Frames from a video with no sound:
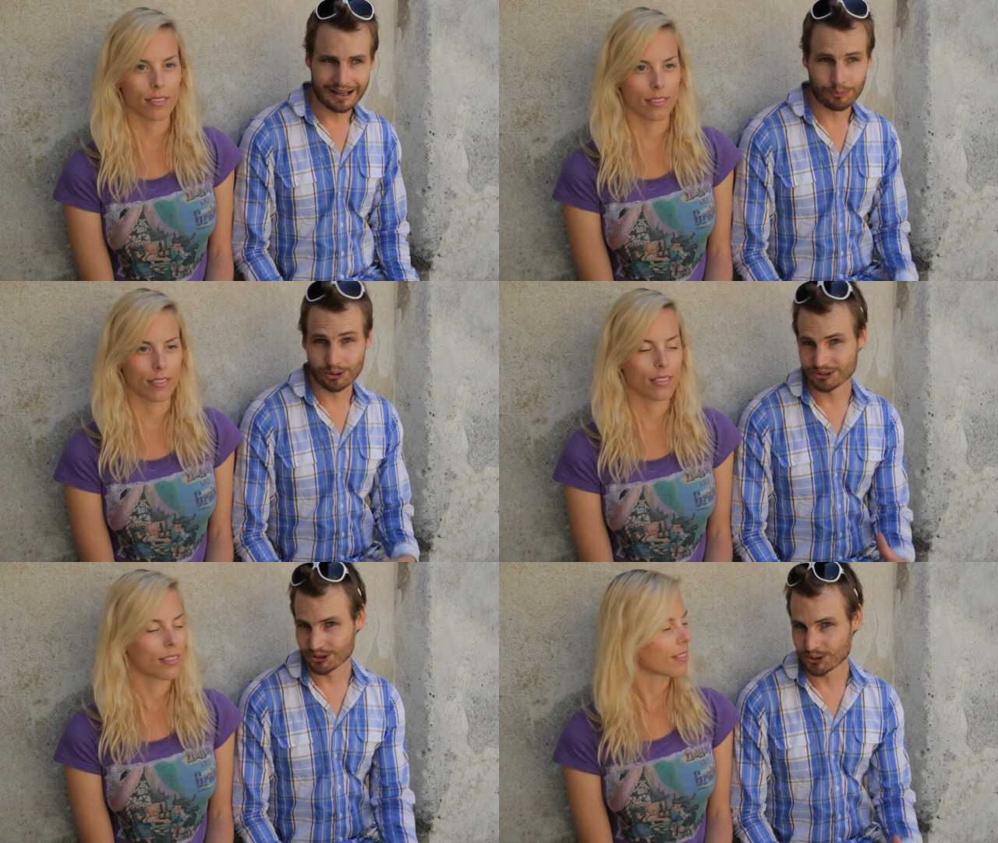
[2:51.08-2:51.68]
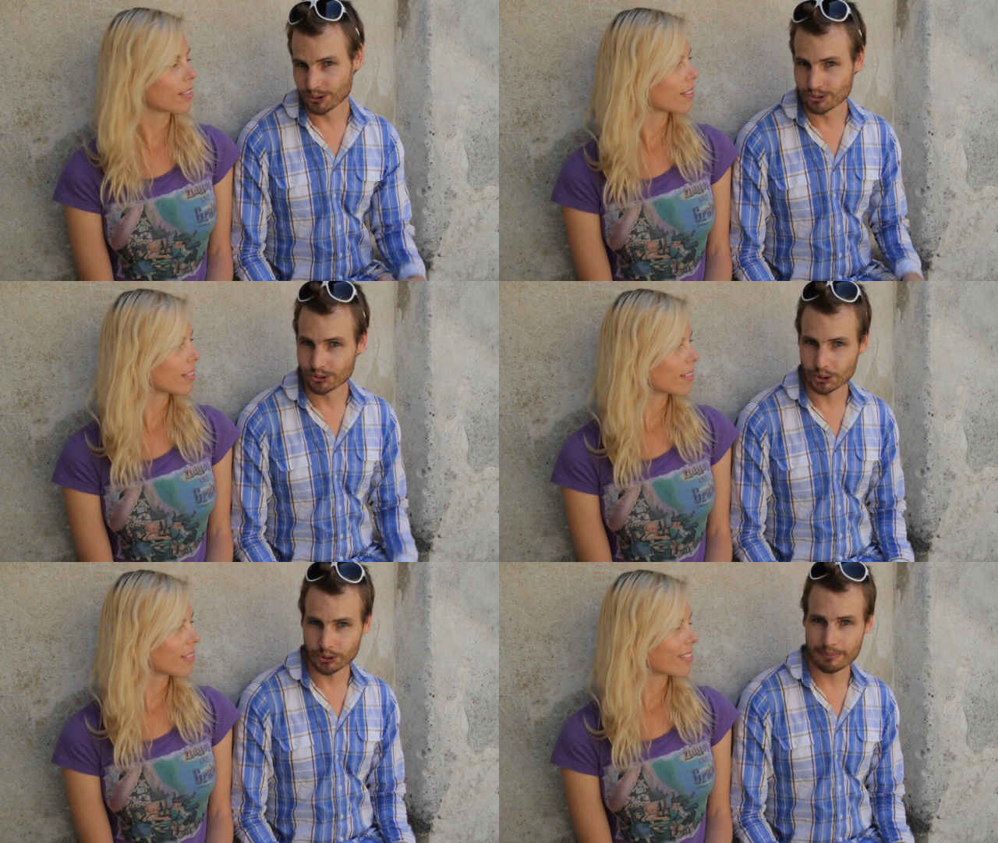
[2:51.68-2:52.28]
Speaker 1: it wasn't a true
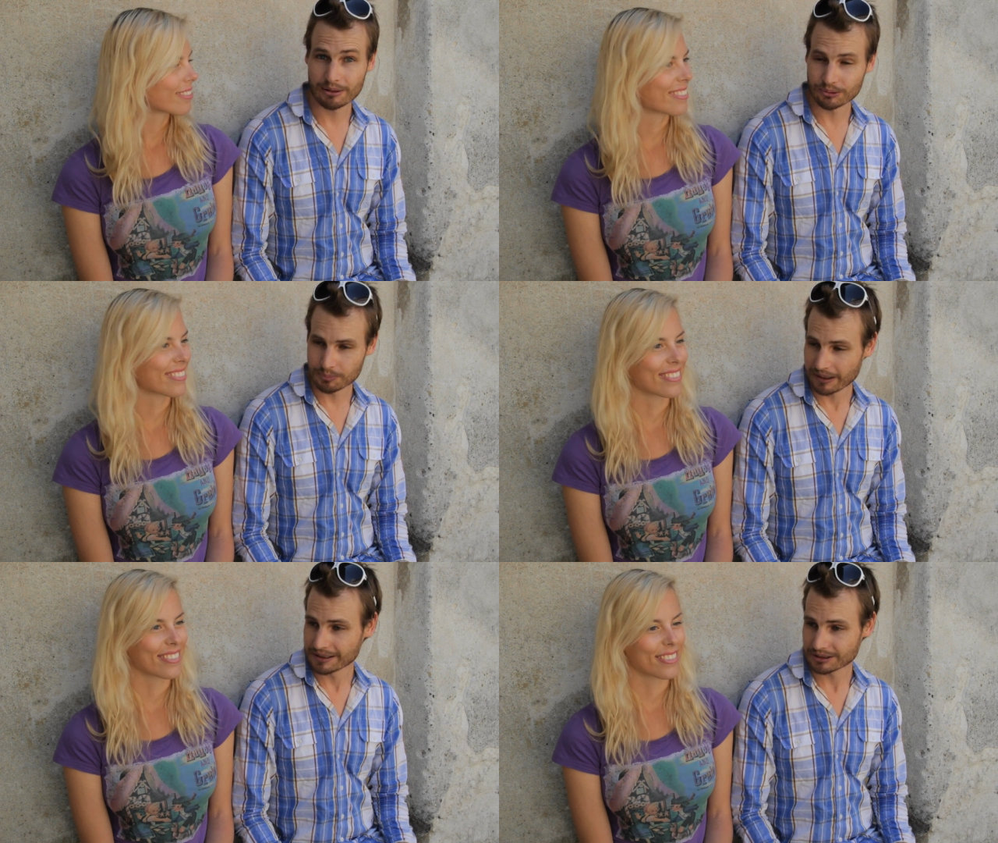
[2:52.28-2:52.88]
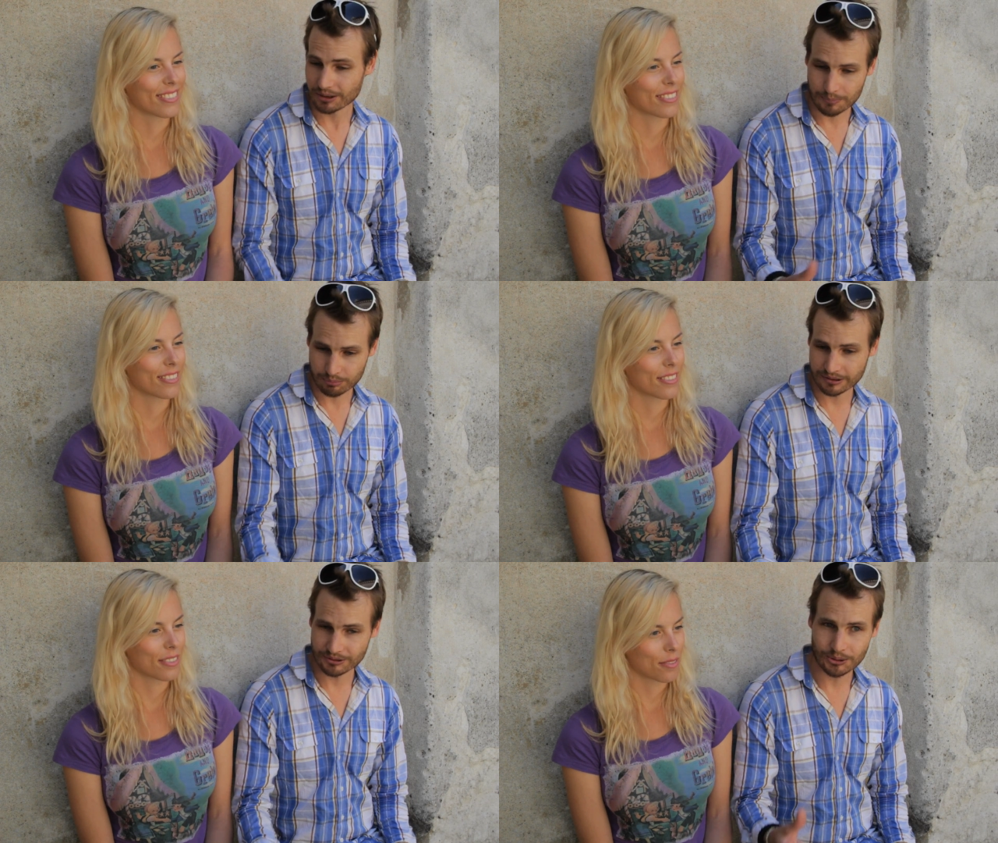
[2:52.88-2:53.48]
story, but it was based on the
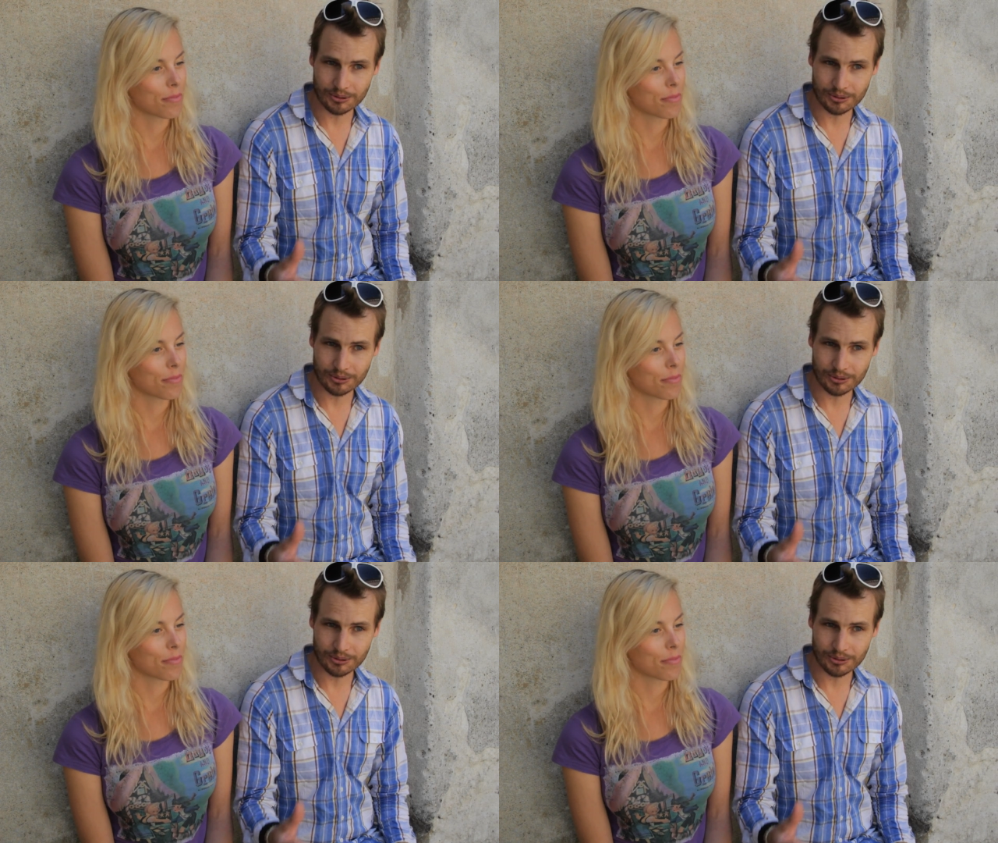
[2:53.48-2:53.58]
prince who